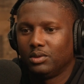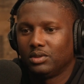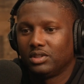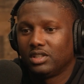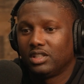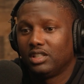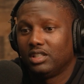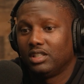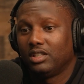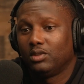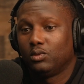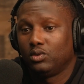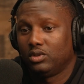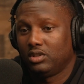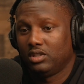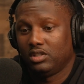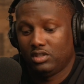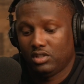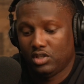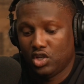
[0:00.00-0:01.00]
good.
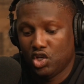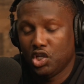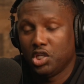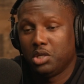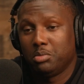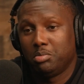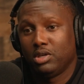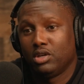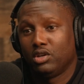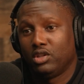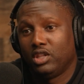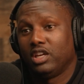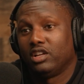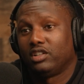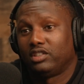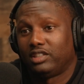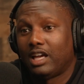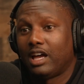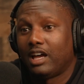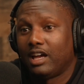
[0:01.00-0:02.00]
It's good to be on their
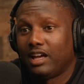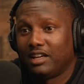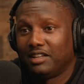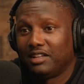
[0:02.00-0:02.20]
side.